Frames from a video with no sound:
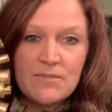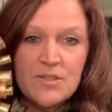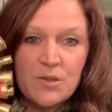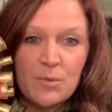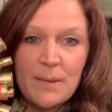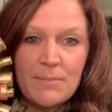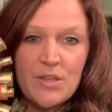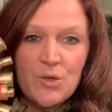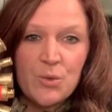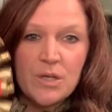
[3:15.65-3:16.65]
So maybe
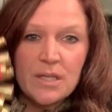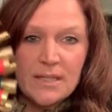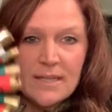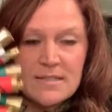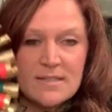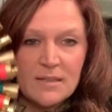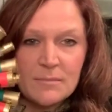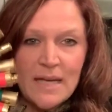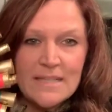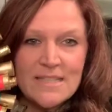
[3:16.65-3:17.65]
you can get some
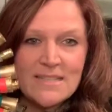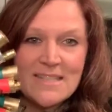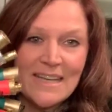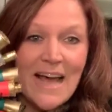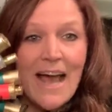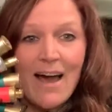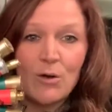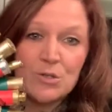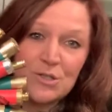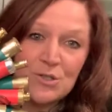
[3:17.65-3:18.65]
ideas on
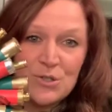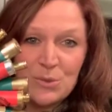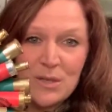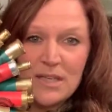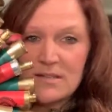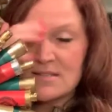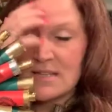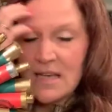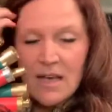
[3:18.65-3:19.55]
how to do this.